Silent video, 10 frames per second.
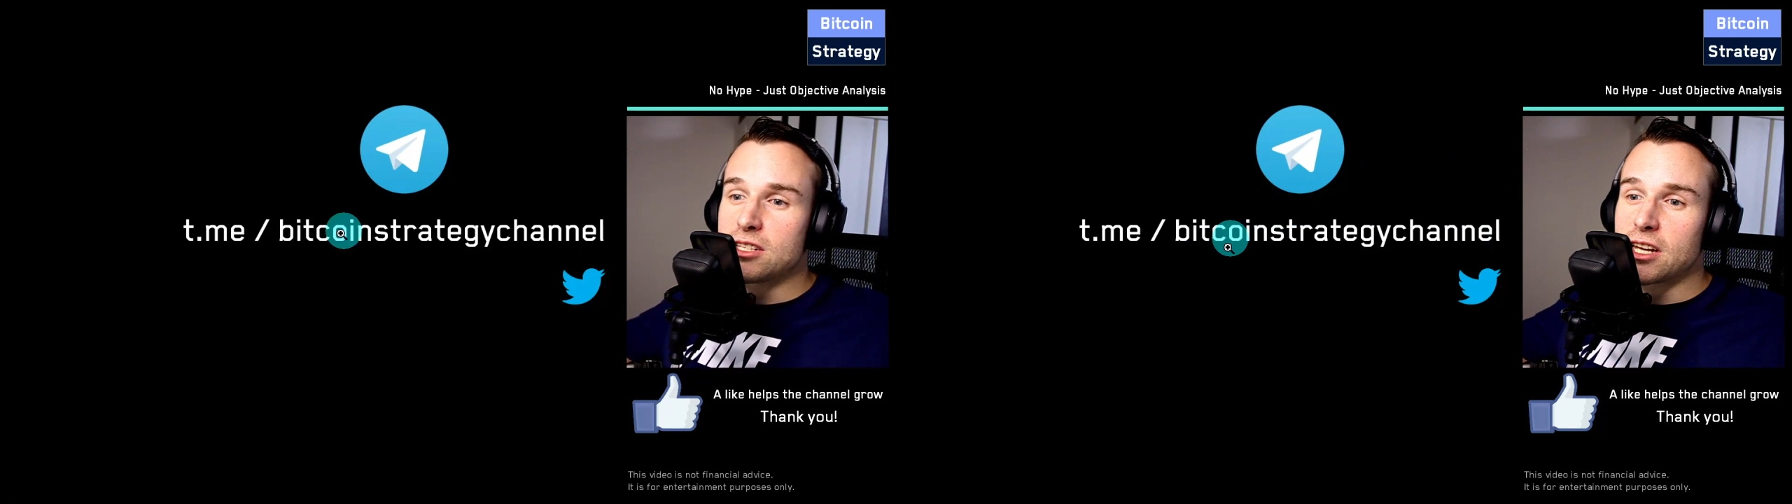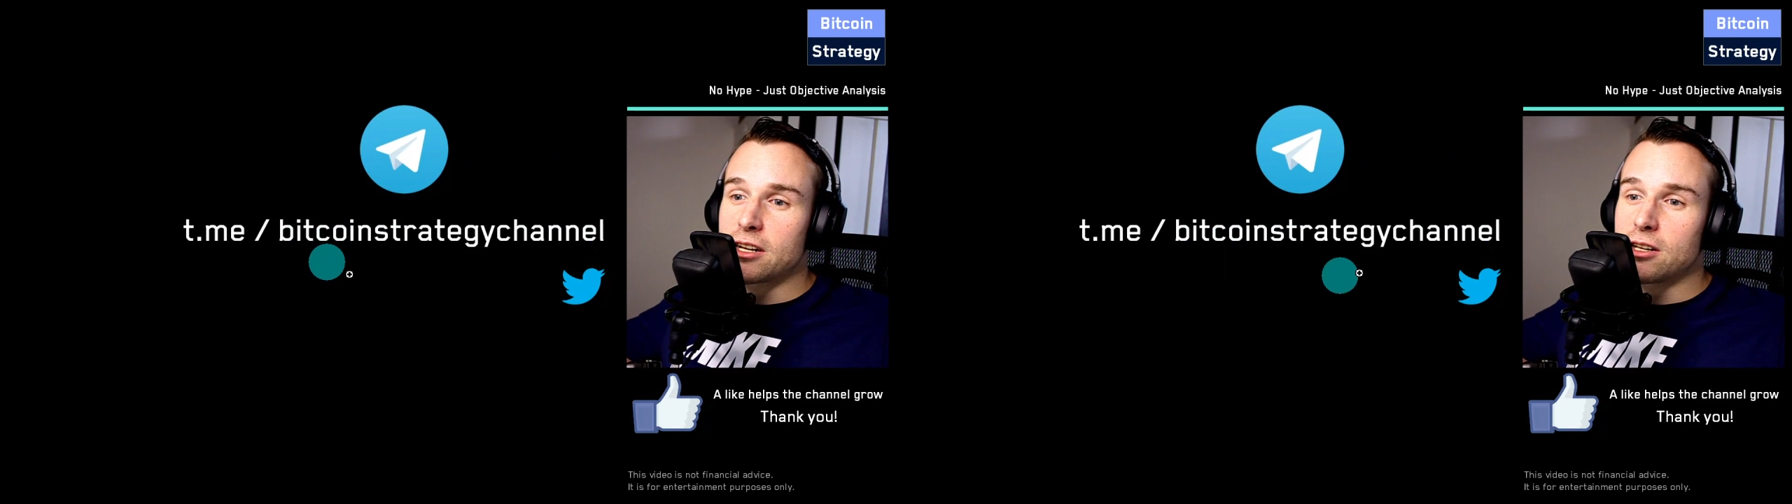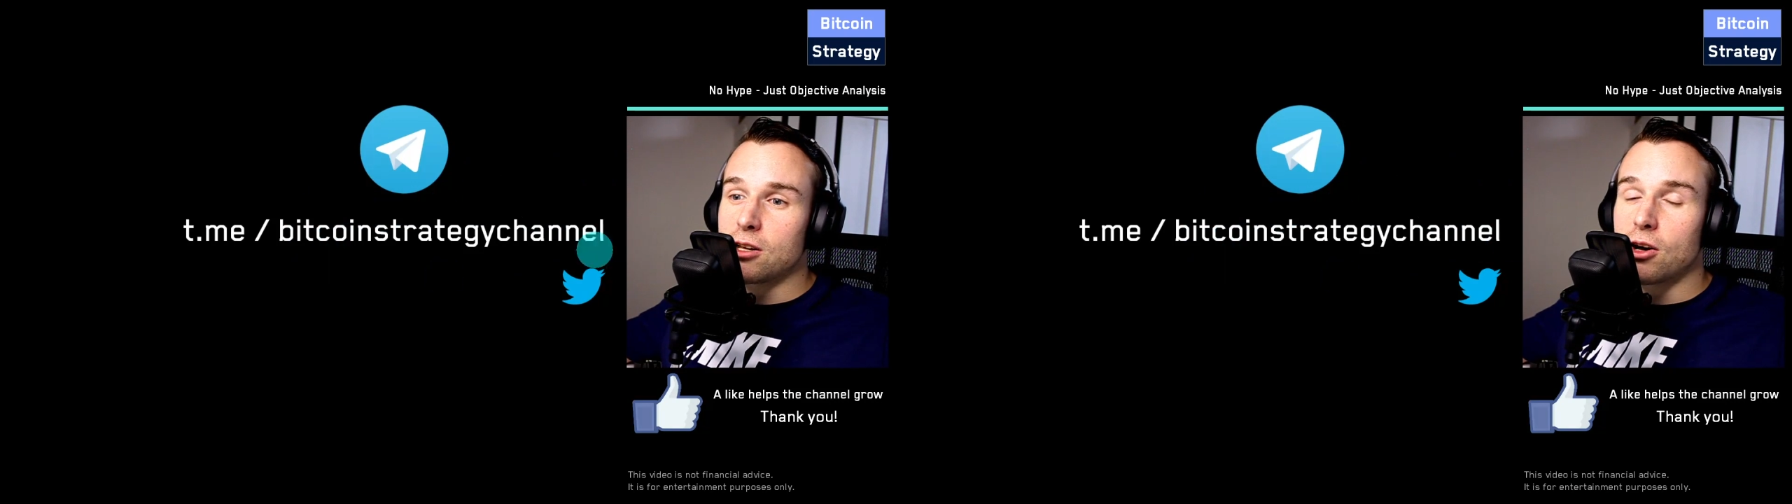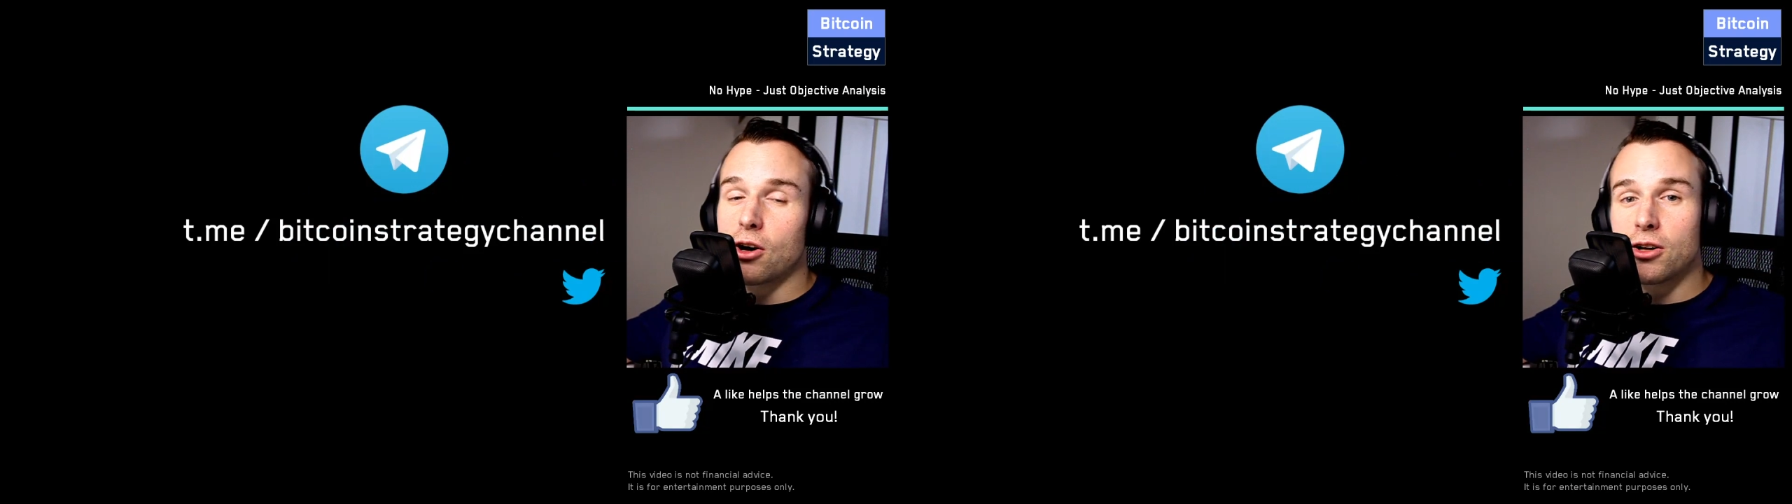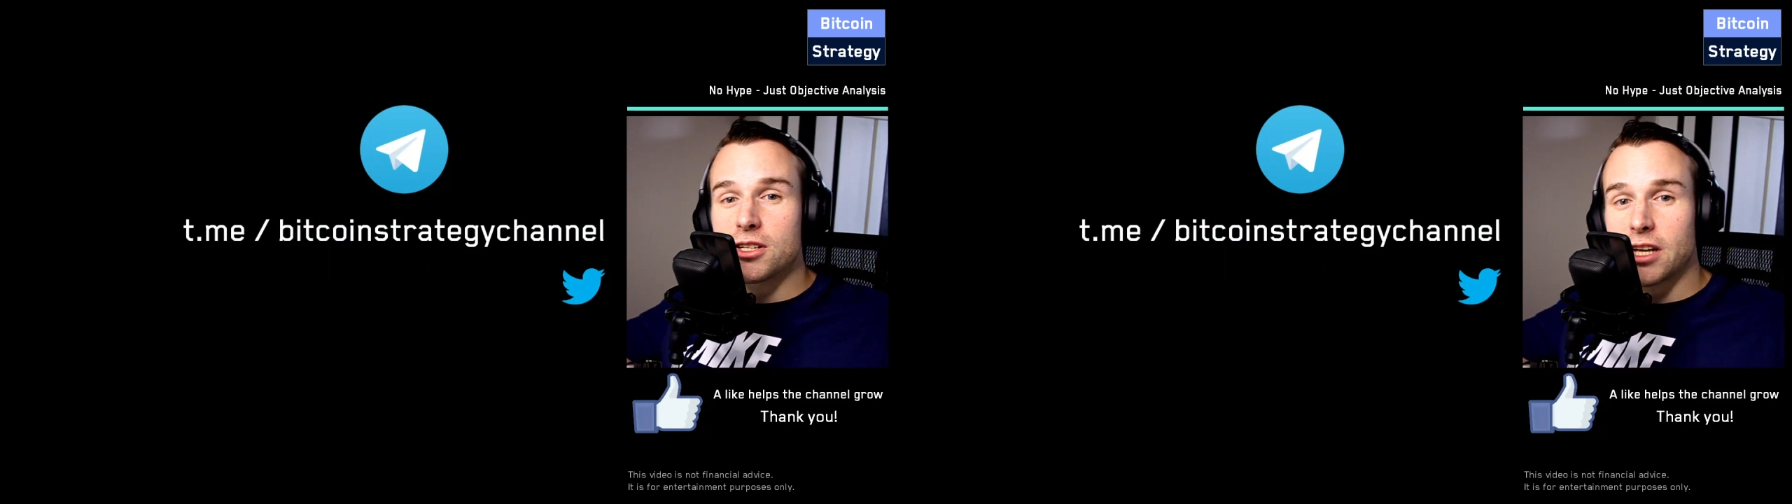channel
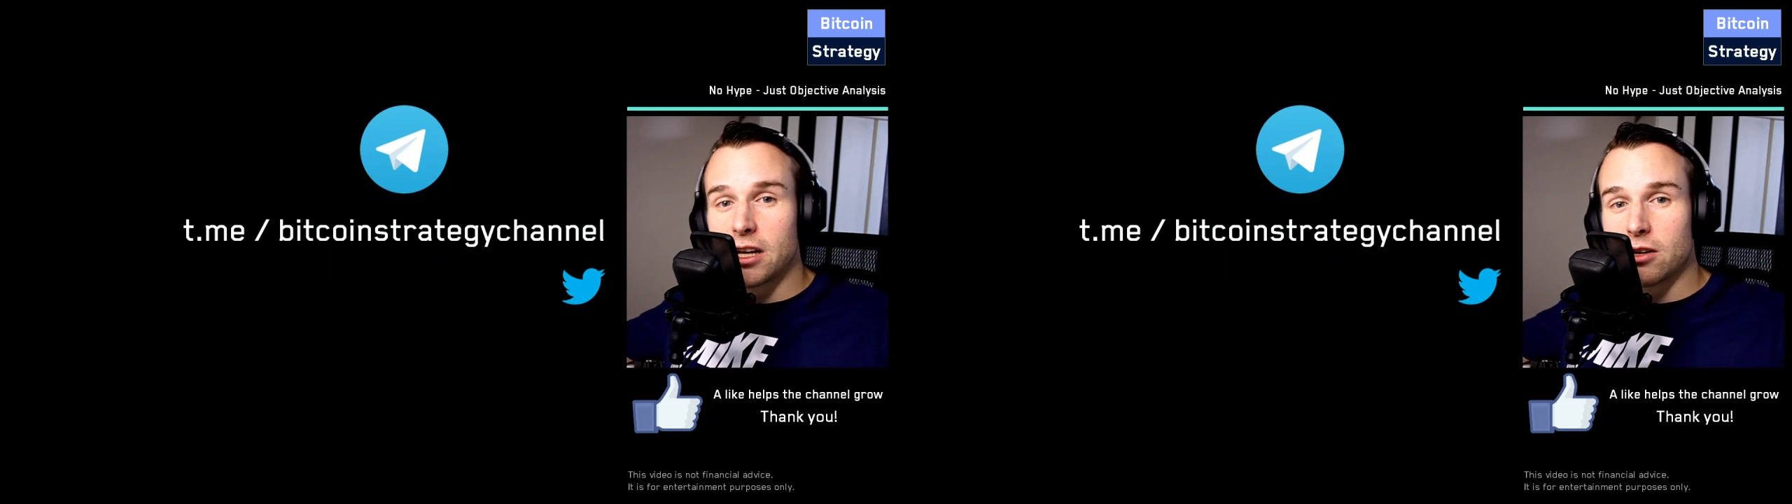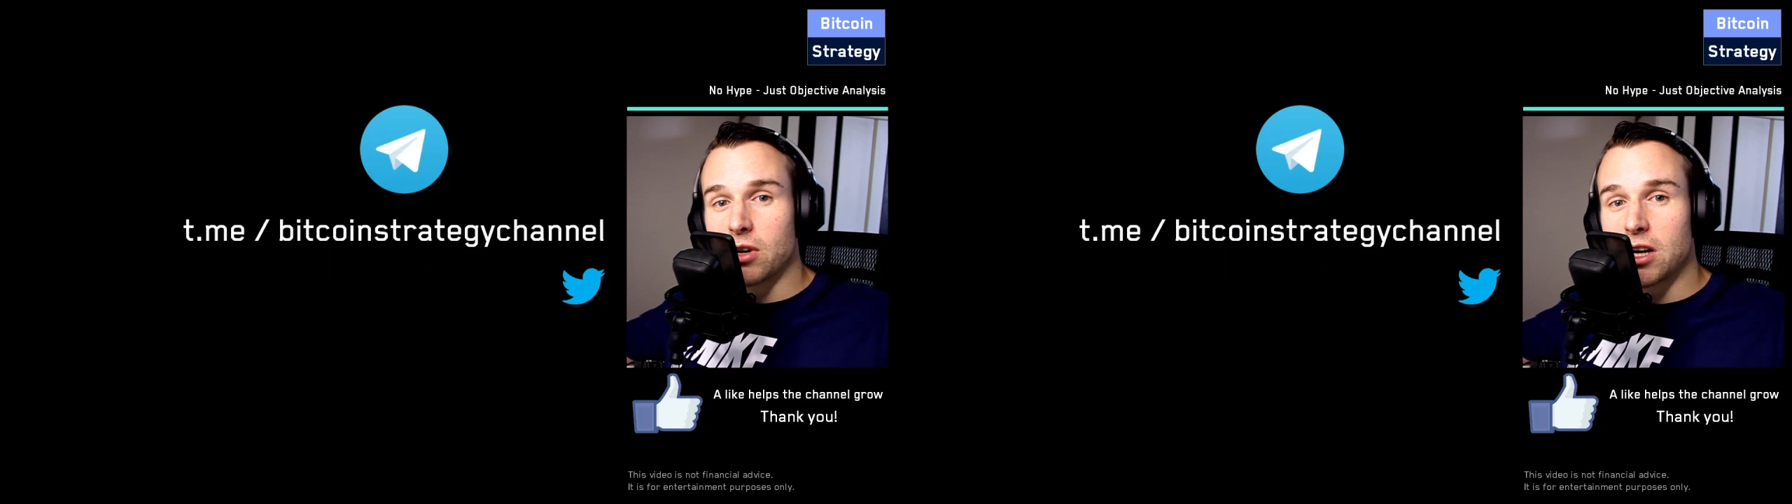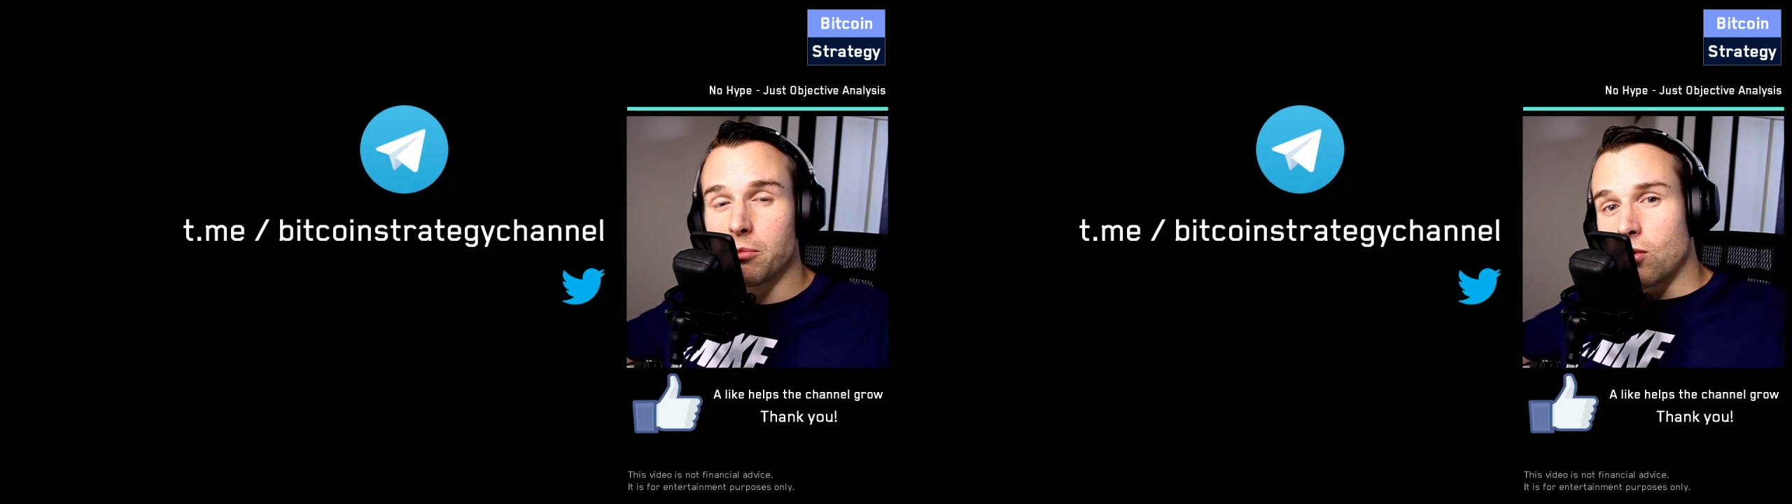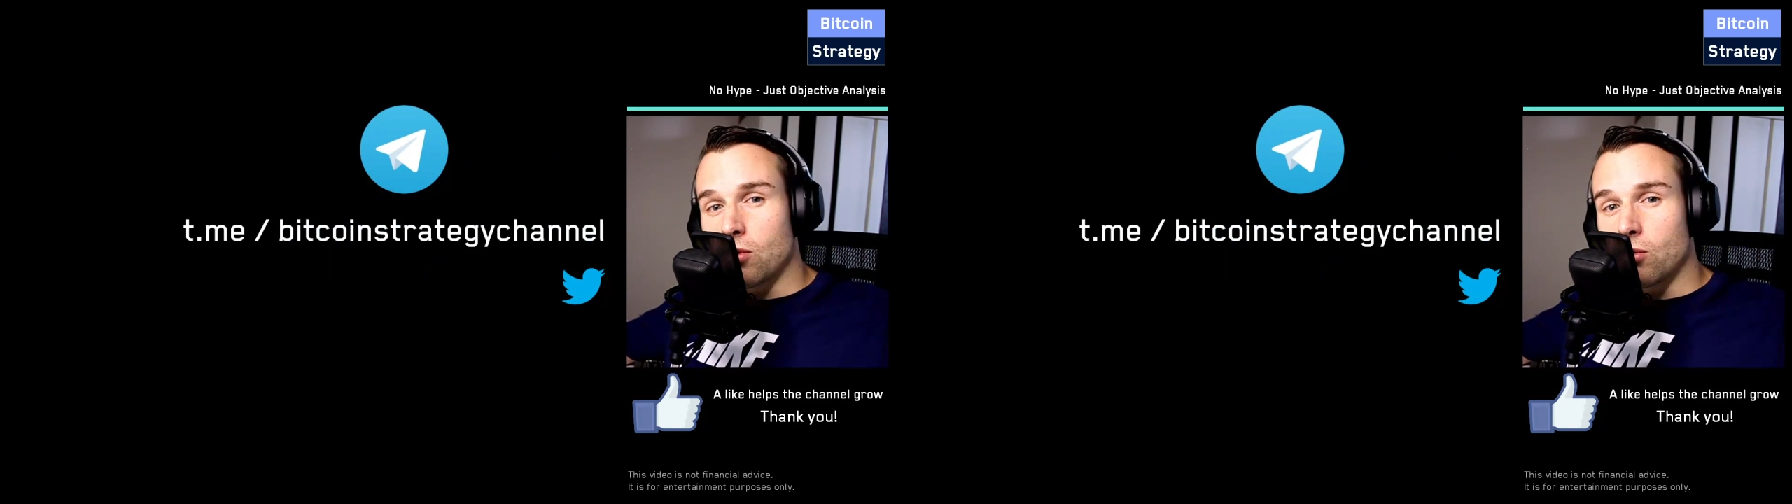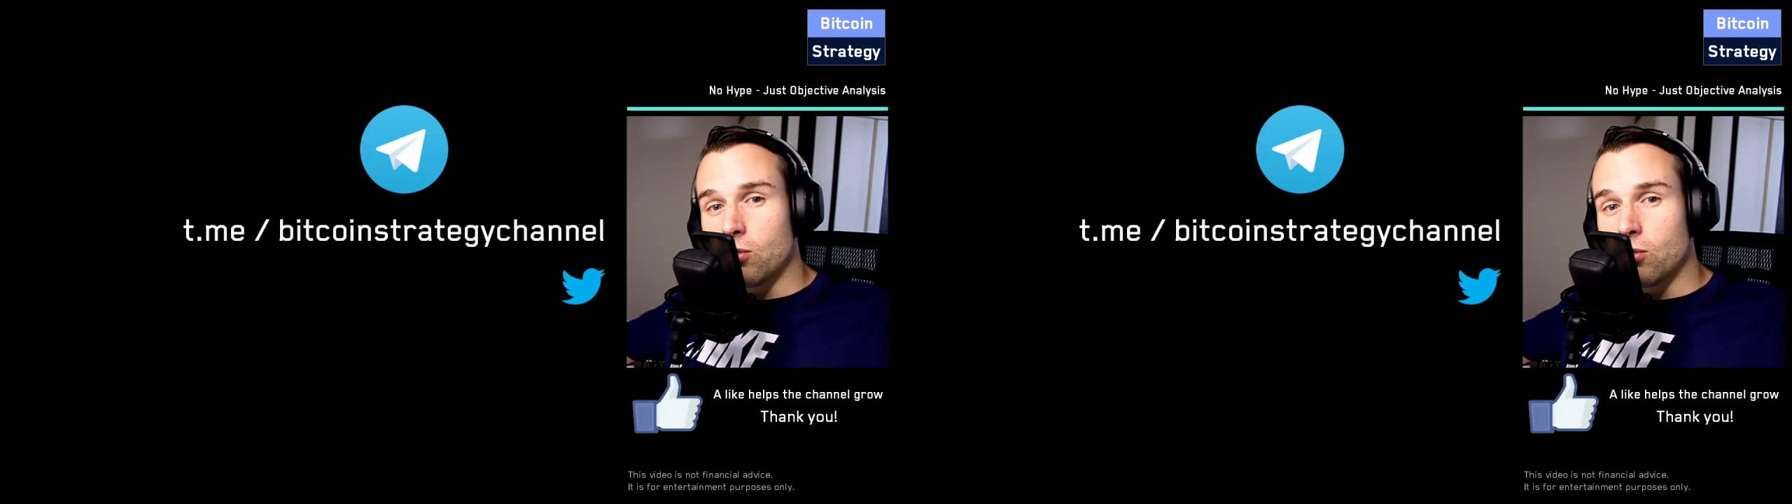on Telegram.